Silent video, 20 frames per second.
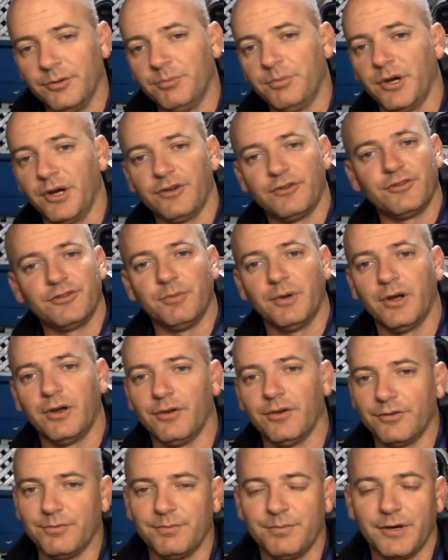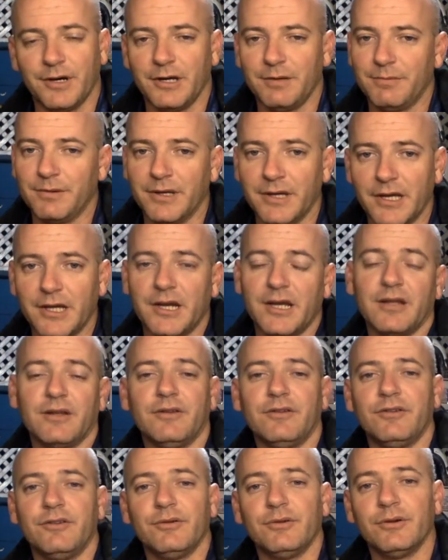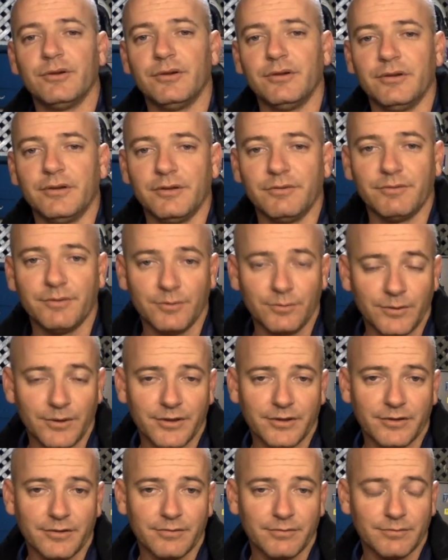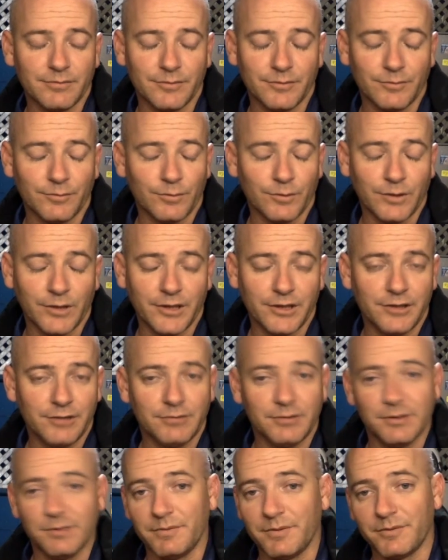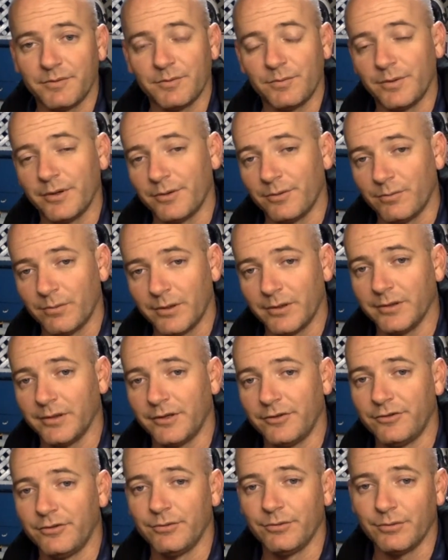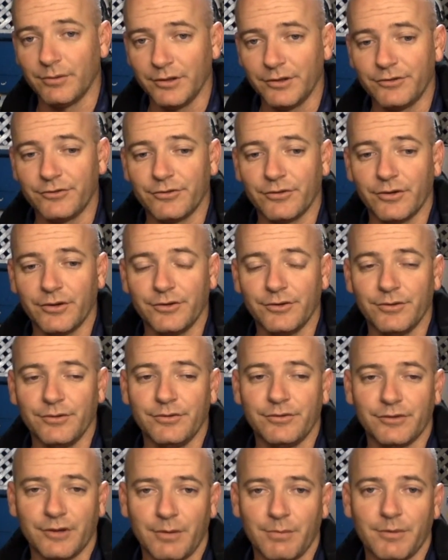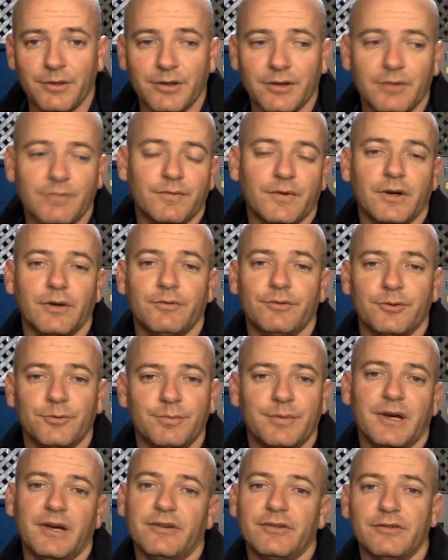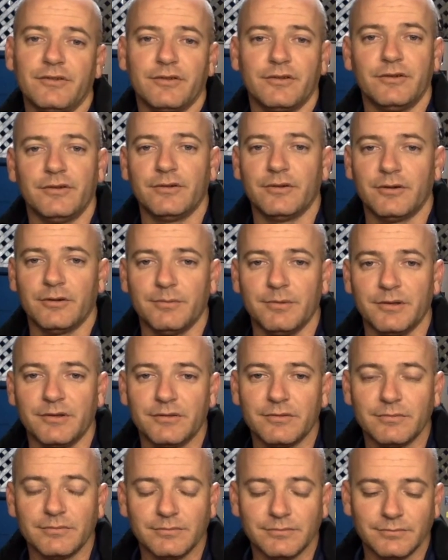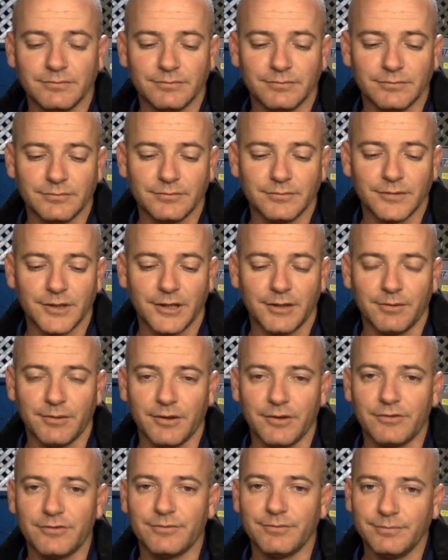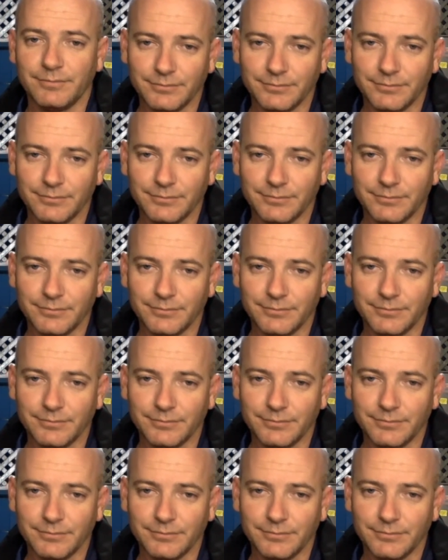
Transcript: punch some holes in paper, get out and do it. If the weather will let you, even if the weather won't let you, at least try and do something that involves your passions and your hobbies. Anyways,